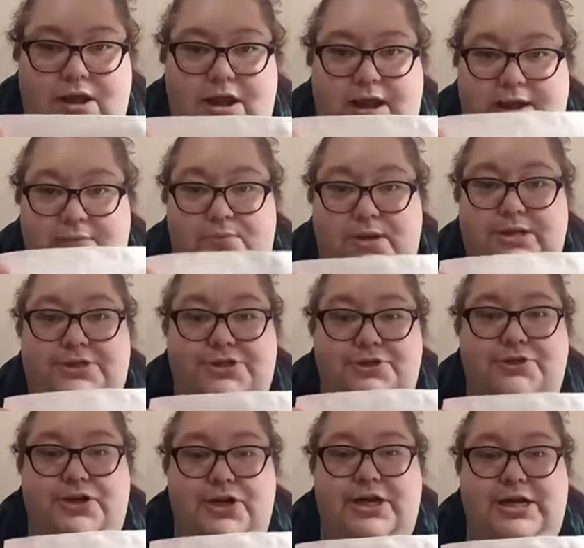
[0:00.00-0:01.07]
I wish you
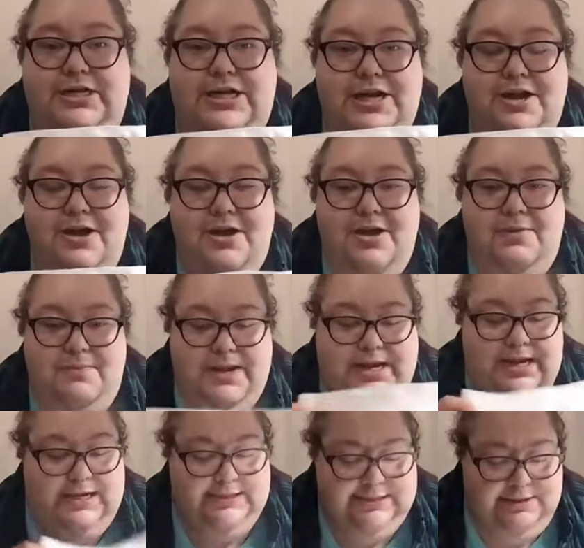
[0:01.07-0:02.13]
could,
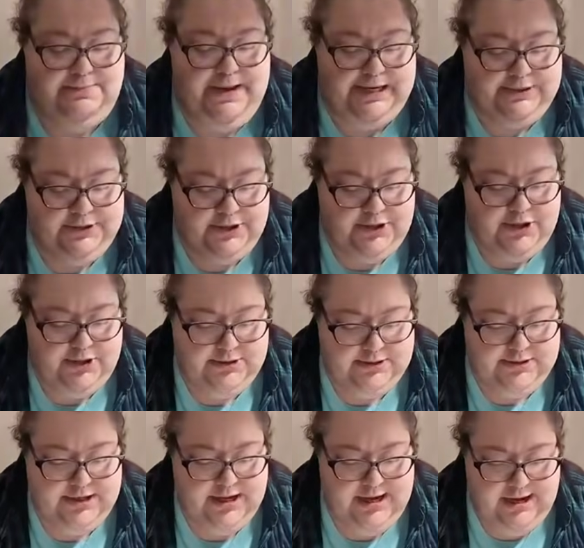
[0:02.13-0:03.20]
because the
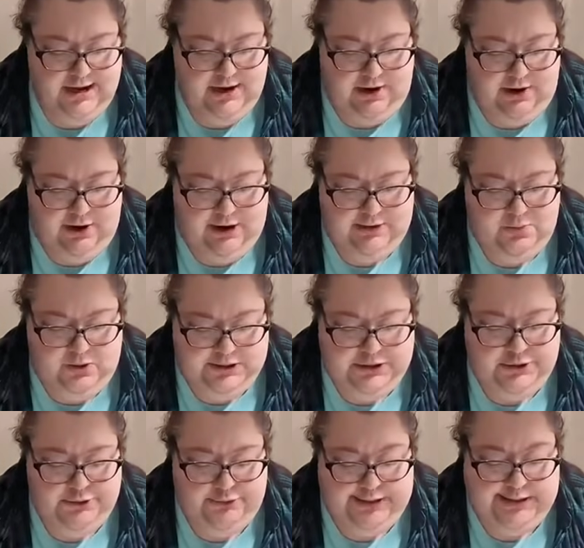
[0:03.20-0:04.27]
pictures on
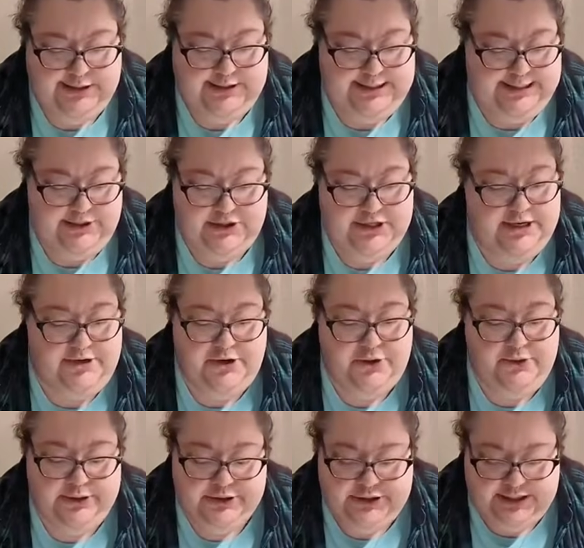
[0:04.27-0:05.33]
123stitch didn't
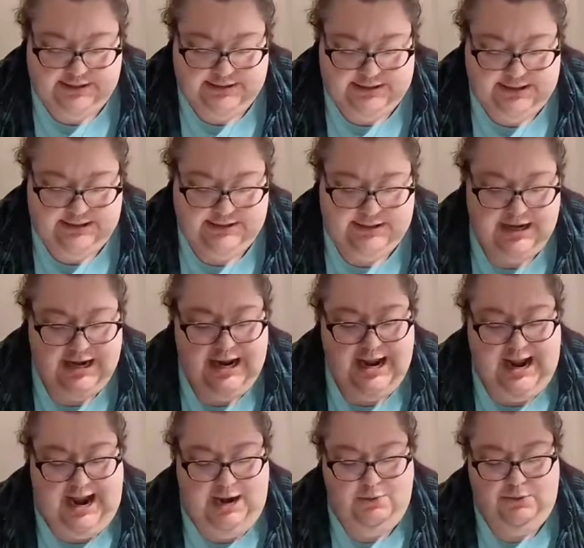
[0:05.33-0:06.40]
do it justice.
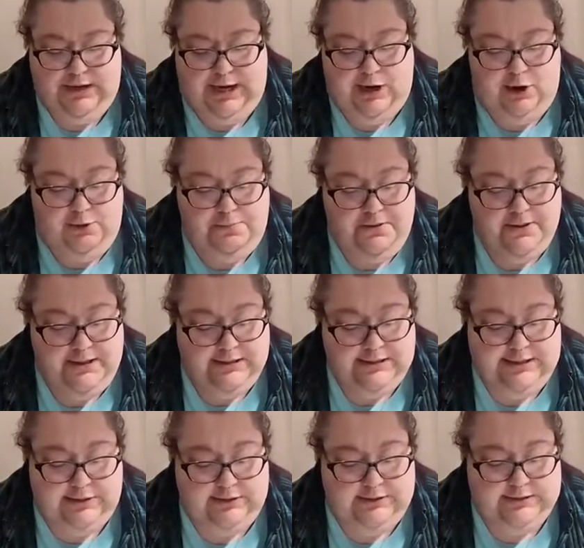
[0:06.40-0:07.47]
And when I opened
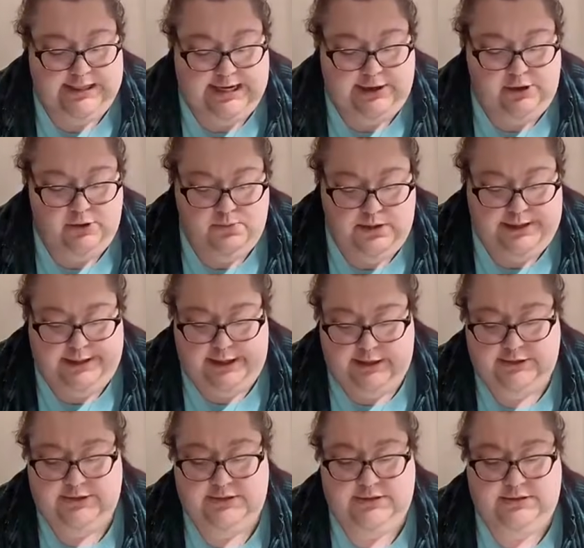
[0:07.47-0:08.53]
this, I was like, oh my
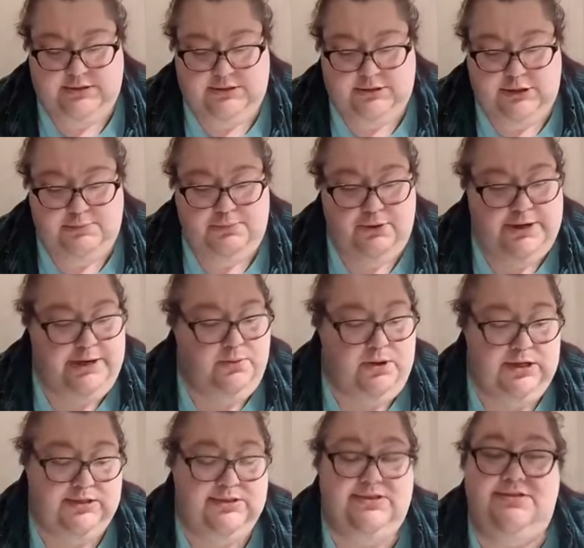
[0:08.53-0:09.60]
gosh, this is so pretty. What
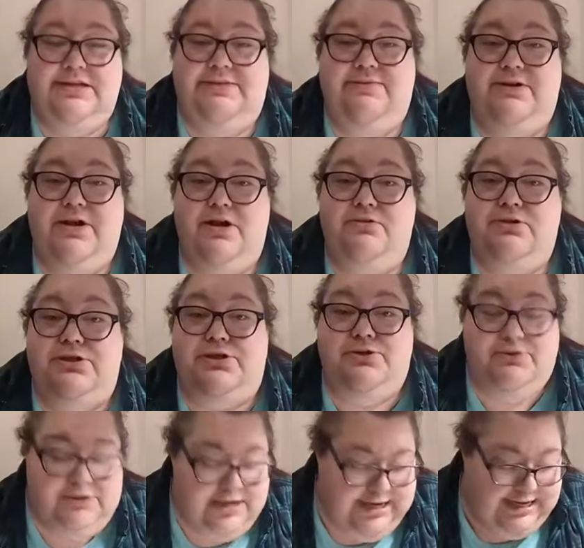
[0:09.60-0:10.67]
does this even go
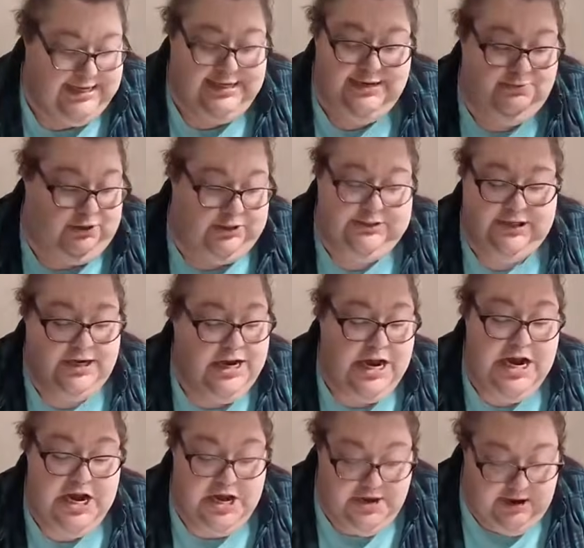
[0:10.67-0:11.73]
to? It looked
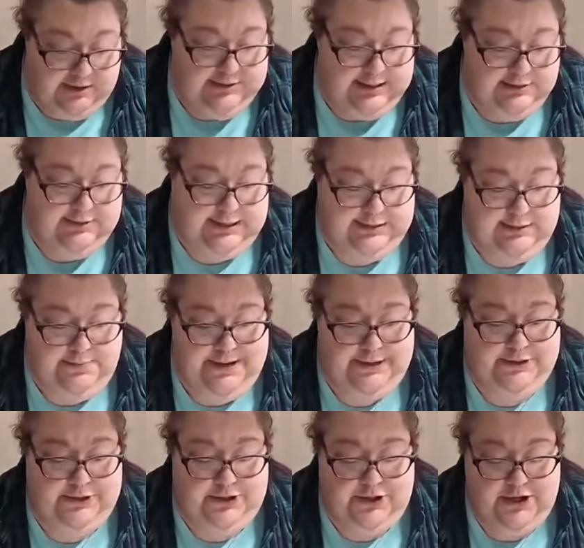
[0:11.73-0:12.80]
nothing like the
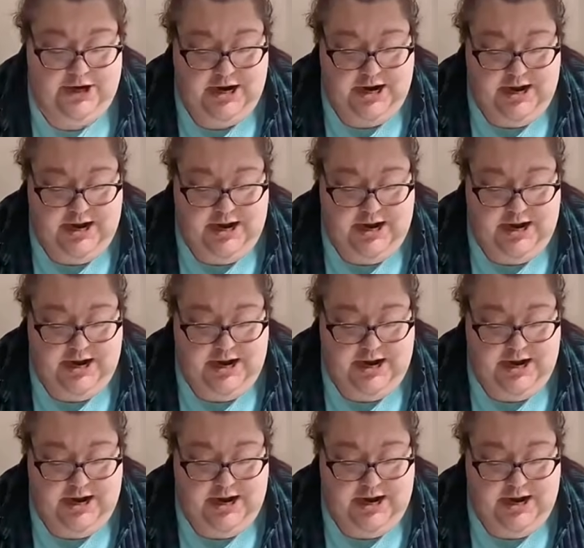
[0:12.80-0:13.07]
picture.